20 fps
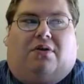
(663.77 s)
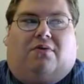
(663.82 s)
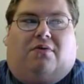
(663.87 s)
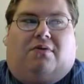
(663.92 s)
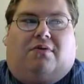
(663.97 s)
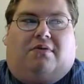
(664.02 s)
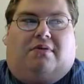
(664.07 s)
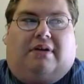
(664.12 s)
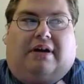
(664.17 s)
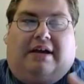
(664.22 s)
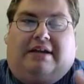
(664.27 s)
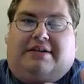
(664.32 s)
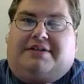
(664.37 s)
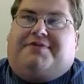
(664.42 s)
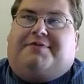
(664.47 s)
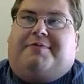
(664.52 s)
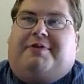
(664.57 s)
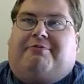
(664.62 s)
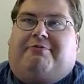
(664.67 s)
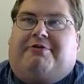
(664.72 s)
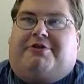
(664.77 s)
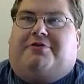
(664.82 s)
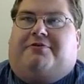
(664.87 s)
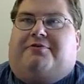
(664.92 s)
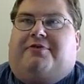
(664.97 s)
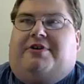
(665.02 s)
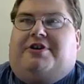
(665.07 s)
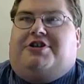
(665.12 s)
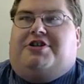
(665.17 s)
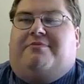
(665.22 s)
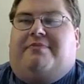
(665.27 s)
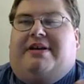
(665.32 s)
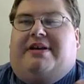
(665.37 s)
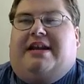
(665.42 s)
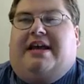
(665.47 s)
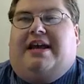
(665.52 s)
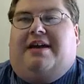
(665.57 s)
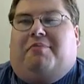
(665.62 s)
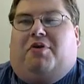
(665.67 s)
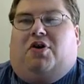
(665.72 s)
or as from the original French, the
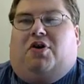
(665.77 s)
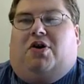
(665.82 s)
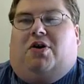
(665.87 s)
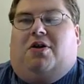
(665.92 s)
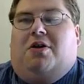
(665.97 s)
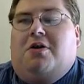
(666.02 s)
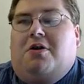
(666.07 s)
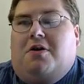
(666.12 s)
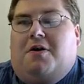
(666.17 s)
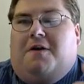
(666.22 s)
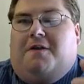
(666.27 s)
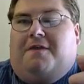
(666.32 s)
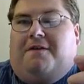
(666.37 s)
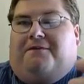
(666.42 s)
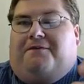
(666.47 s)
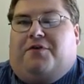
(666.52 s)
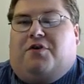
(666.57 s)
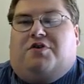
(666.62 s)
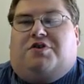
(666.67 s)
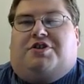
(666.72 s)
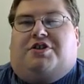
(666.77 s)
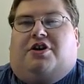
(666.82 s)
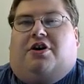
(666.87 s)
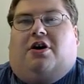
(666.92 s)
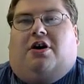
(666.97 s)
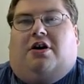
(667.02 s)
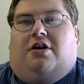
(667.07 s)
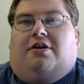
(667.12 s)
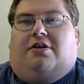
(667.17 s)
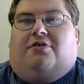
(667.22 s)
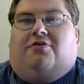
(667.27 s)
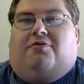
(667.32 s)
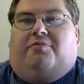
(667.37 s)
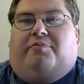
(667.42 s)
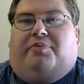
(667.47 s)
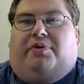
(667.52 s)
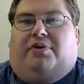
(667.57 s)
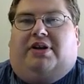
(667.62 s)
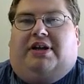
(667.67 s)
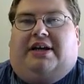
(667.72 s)
Minet ball, the first conical
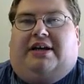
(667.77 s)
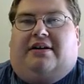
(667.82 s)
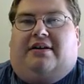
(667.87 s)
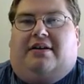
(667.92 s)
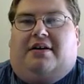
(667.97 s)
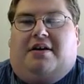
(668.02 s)
bullet.